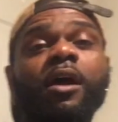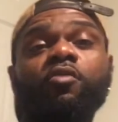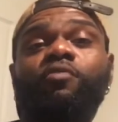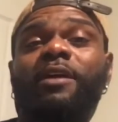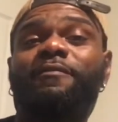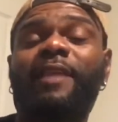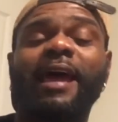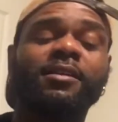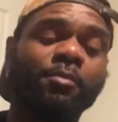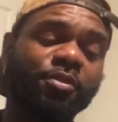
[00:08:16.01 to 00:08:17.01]
Red flag
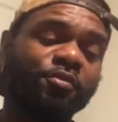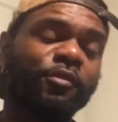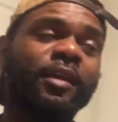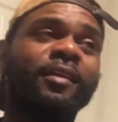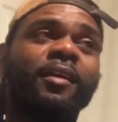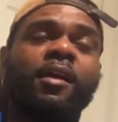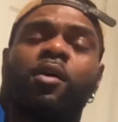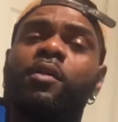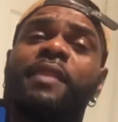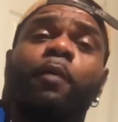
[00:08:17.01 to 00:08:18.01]
number 3,
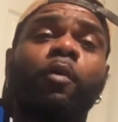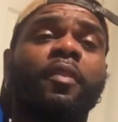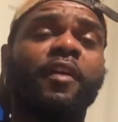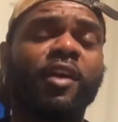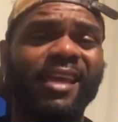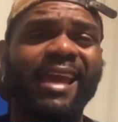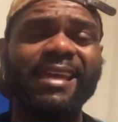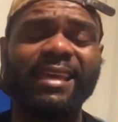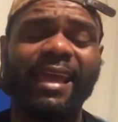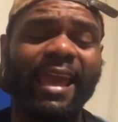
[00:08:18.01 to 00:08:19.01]
they want their
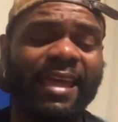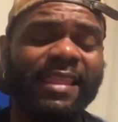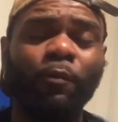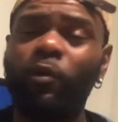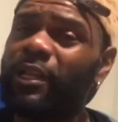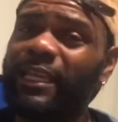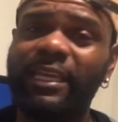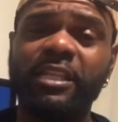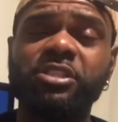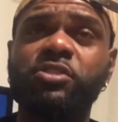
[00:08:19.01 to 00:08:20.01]
cake and they want to eat
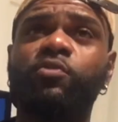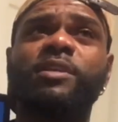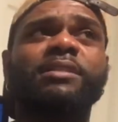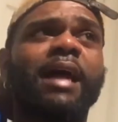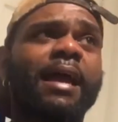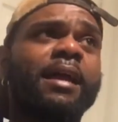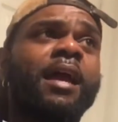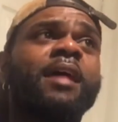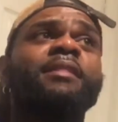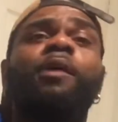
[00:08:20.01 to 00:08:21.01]
it too. It's like
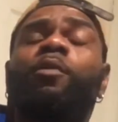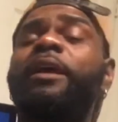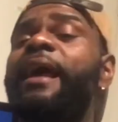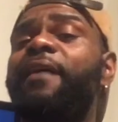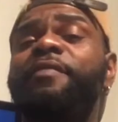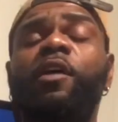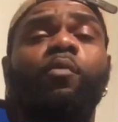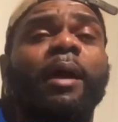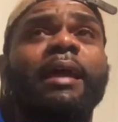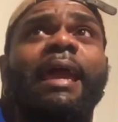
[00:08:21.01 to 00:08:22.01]
they want to have their
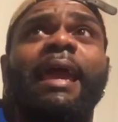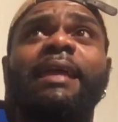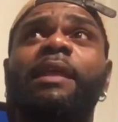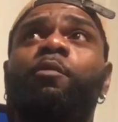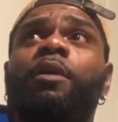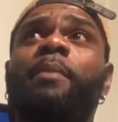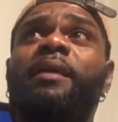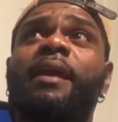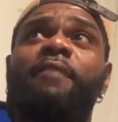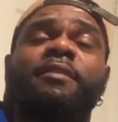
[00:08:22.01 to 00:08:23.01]
way and they want to make
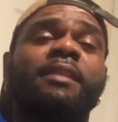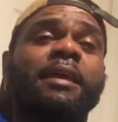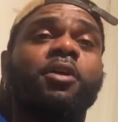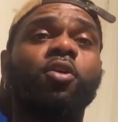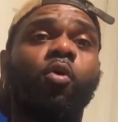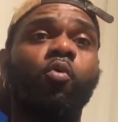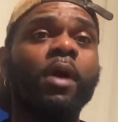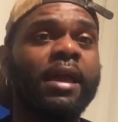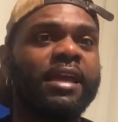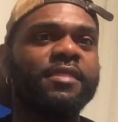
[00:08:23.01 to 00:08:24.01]
everything go
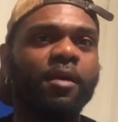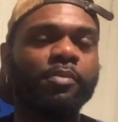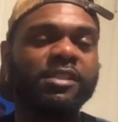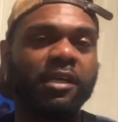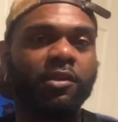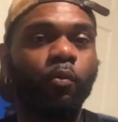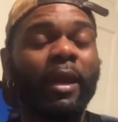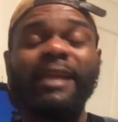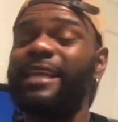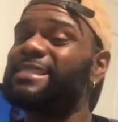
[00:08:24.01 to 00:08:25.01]
in their particular way.
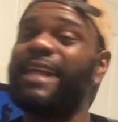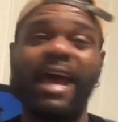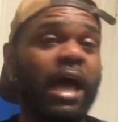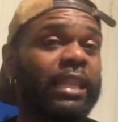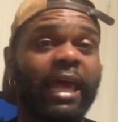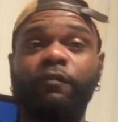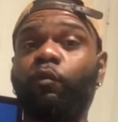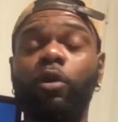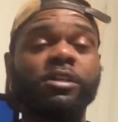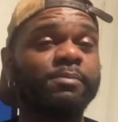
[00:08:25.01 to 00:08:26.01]
And that's not how life
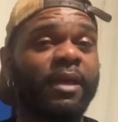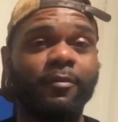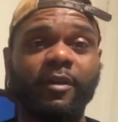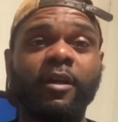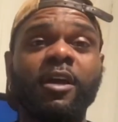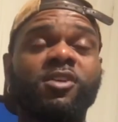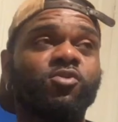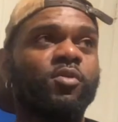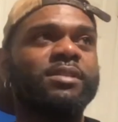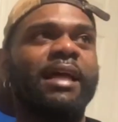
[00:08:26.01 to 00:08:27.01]
works, baby. So
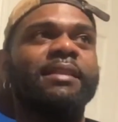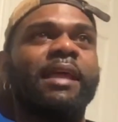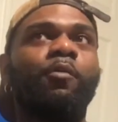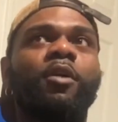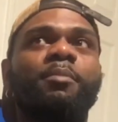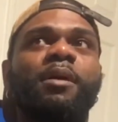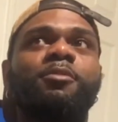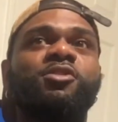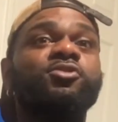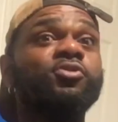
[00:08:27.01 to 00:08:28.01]
it's like they want to be able
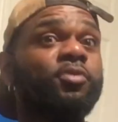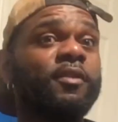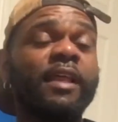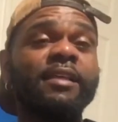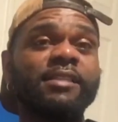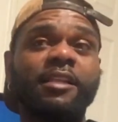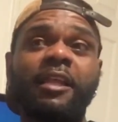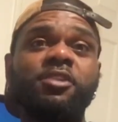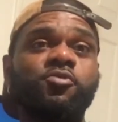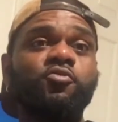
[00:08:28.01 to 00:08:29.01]
to do the things that they
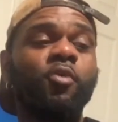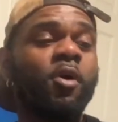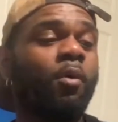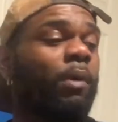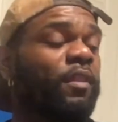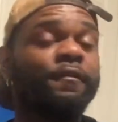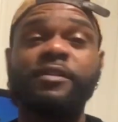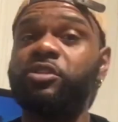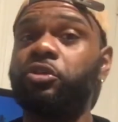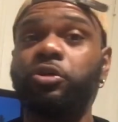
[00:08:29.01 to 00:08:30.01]
do, whether if it's
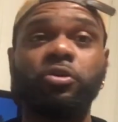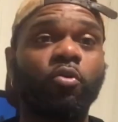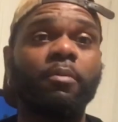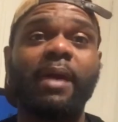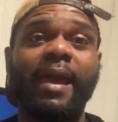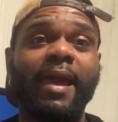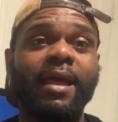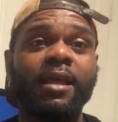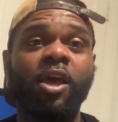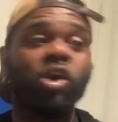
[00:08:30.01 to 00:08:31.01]
good or bad,
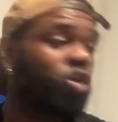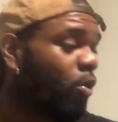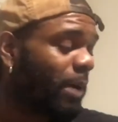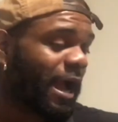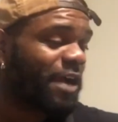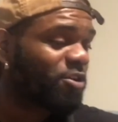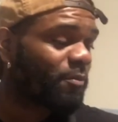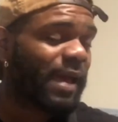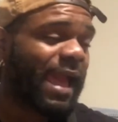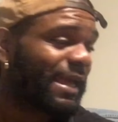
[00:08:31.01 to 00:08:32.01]
go behind your
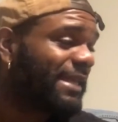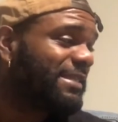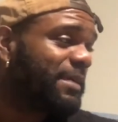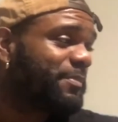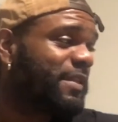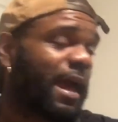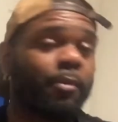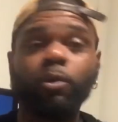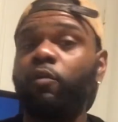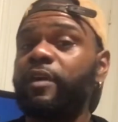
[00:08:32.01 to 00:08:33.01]
back and
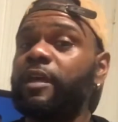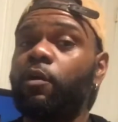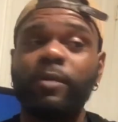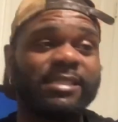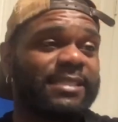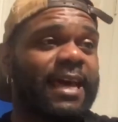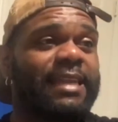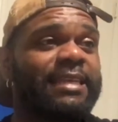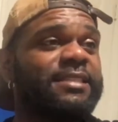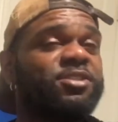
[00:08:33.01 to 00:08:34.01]
dabble over here with
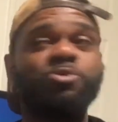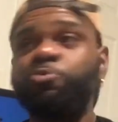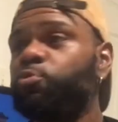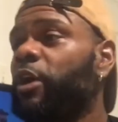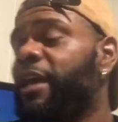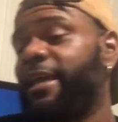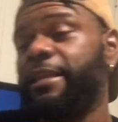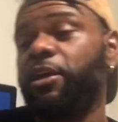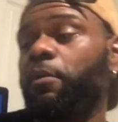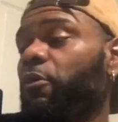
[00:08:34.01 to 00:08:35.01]
Sally, Sue, and then
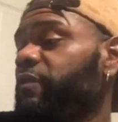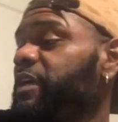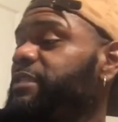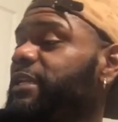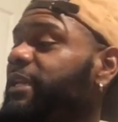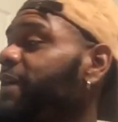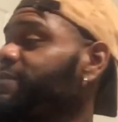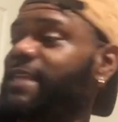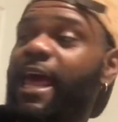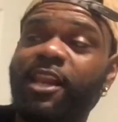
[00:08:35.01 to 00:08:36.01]
come over here to the left
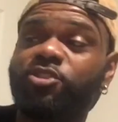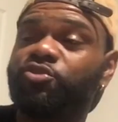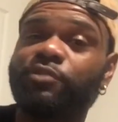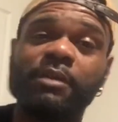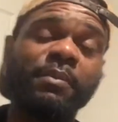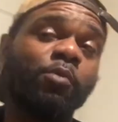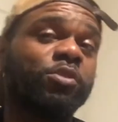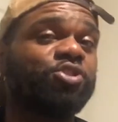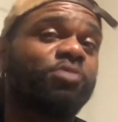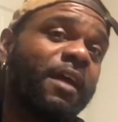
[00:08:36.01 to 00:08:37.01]
side of the street and be with
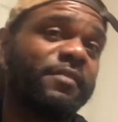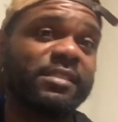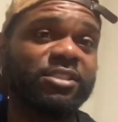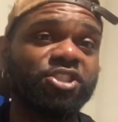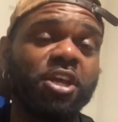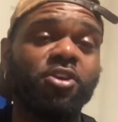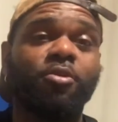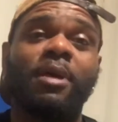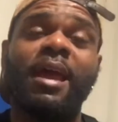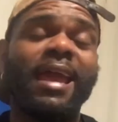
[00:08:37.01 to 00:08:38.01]
Travis and Jacob.
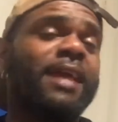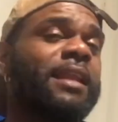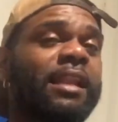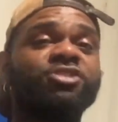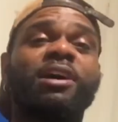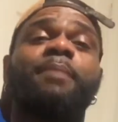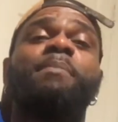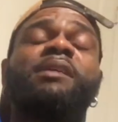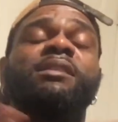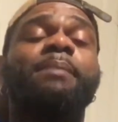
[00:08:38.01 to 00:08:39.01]
And now they try to
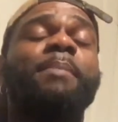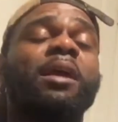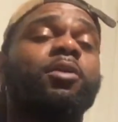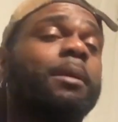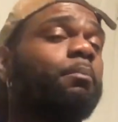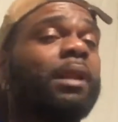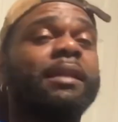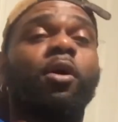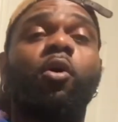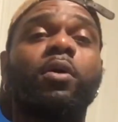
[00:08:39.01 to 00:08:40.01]
mix and mingle and blend
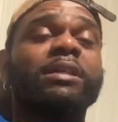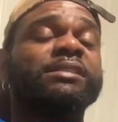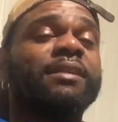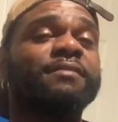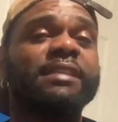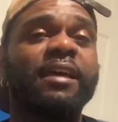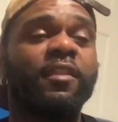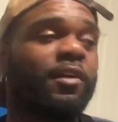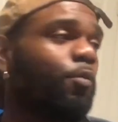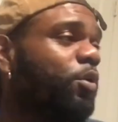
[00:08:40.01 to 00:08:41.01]
all this stuff together.
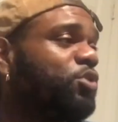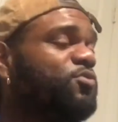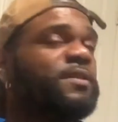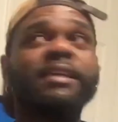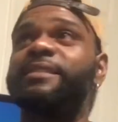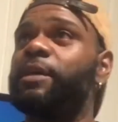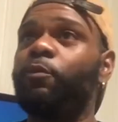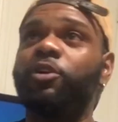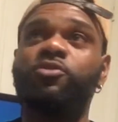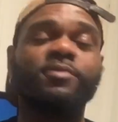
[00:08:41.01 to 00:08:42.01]
They want to do this, they
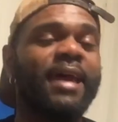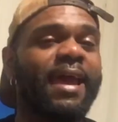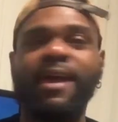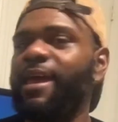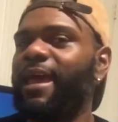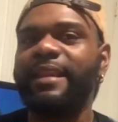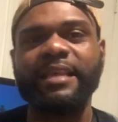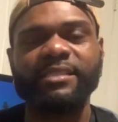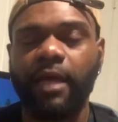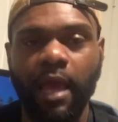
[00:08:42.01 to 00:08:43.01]
want to do that. And
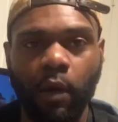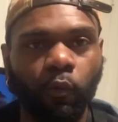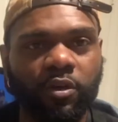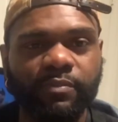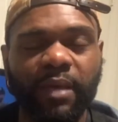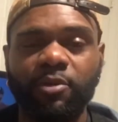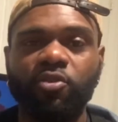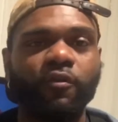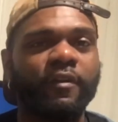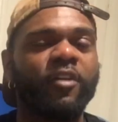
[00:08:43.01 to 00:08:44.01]
that's not how it works, baby.
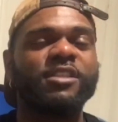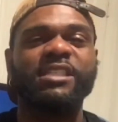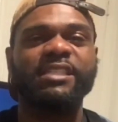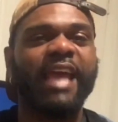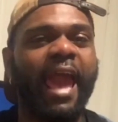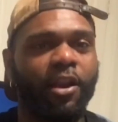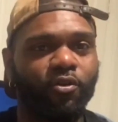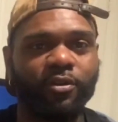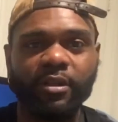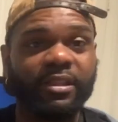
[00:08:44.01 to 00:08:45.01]
You're very
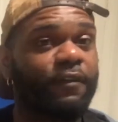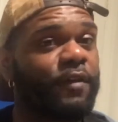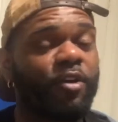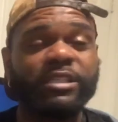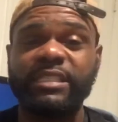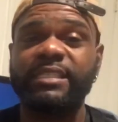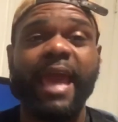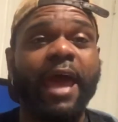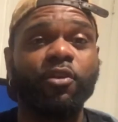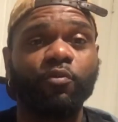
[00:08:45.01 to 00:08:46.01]
scattered. They're very
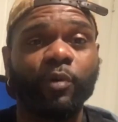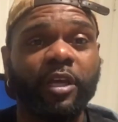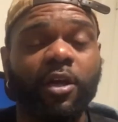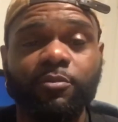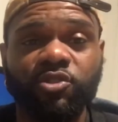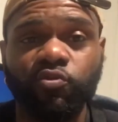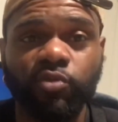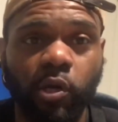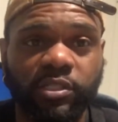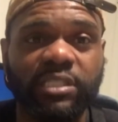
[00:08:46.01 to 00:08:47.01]
scattered when it comes to
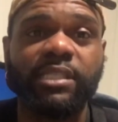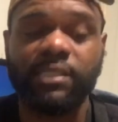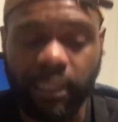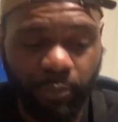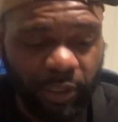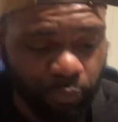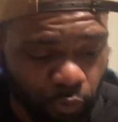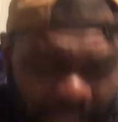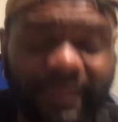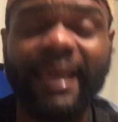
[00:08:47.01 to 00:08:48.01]
narcissistic people.
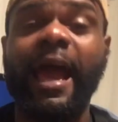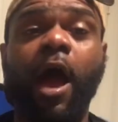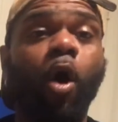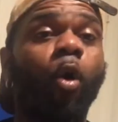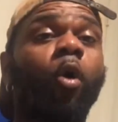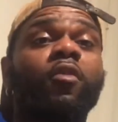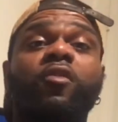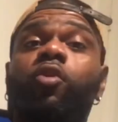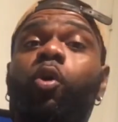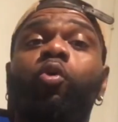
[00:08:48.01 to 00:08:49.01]
They got all the
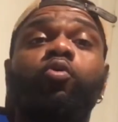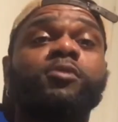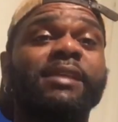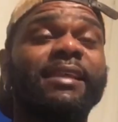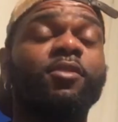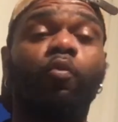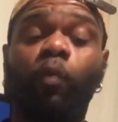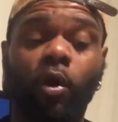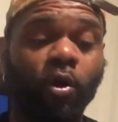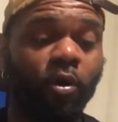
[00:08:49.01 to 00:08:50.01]
goals in the
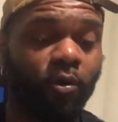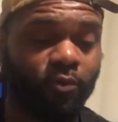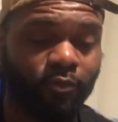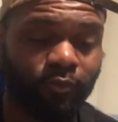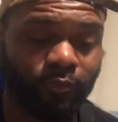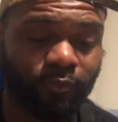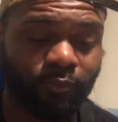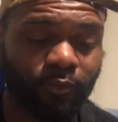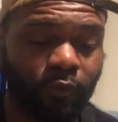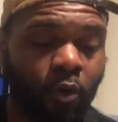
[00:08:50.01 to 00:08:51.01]
world,
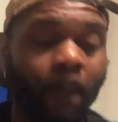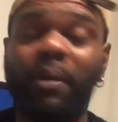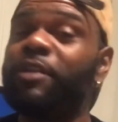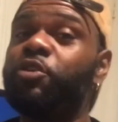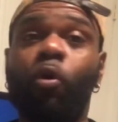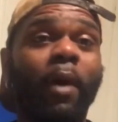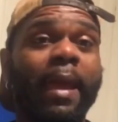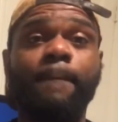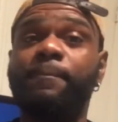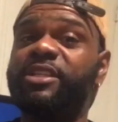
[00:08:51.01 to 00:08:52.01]
but no
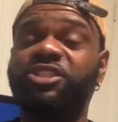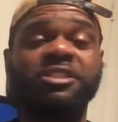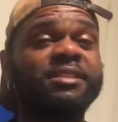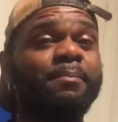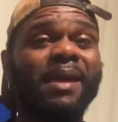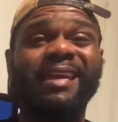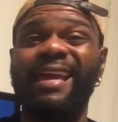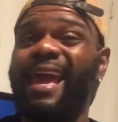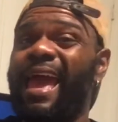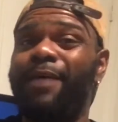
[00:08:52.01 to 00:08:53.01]
ambition to make it
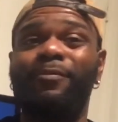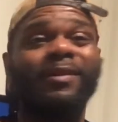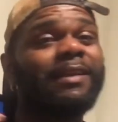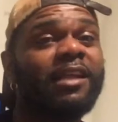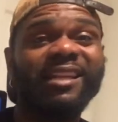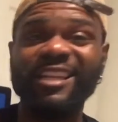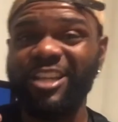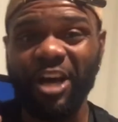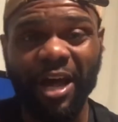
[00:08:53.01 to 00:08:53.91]
happen. None.